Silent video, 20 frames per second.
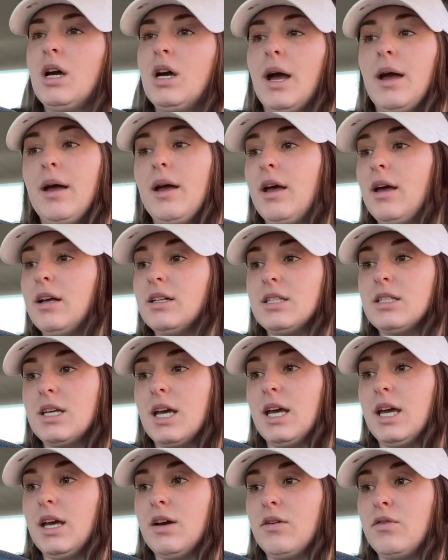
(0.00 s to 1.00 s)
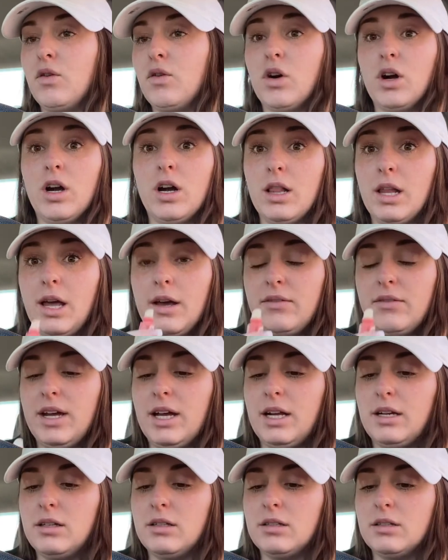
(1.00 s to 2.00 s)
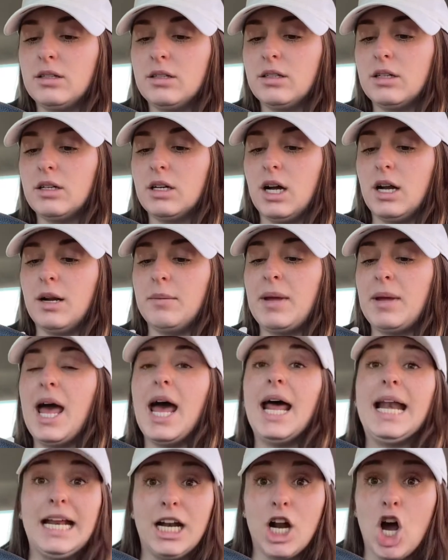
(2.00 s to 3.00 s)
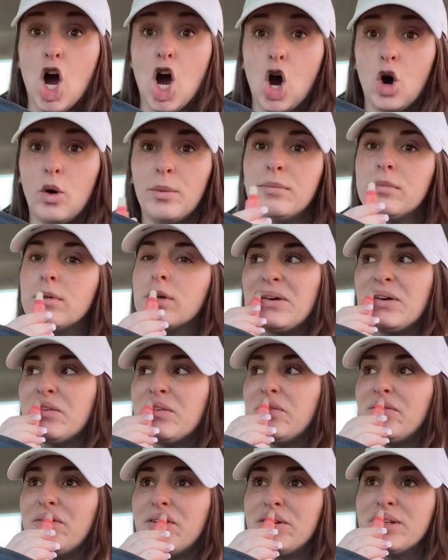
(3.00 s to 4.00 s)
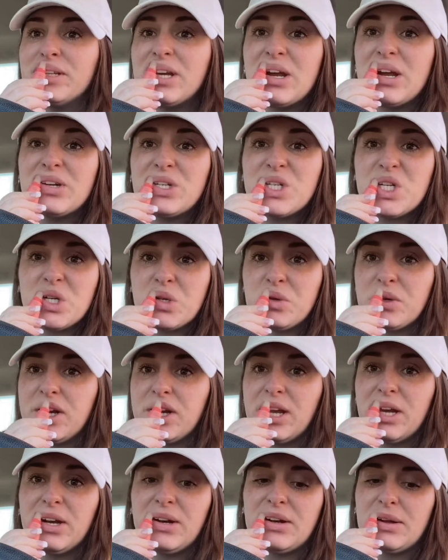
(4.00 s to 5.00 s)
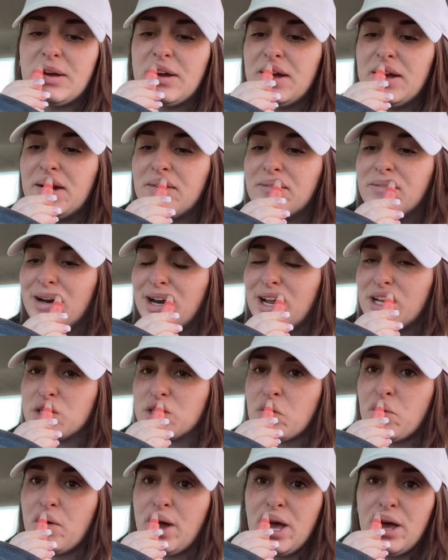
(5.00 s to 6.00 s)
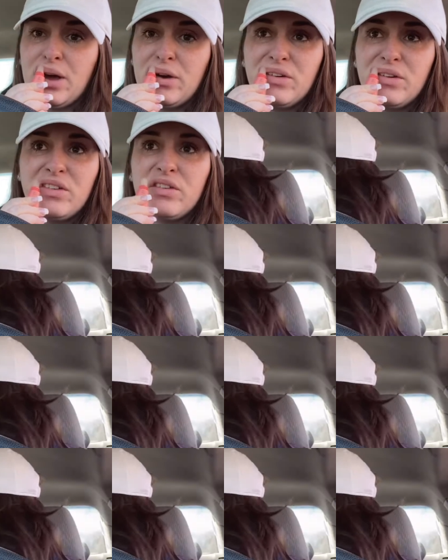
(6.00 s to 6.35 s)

It's like 4:11. I'm heading home. Full day of shooting. I had one at 12.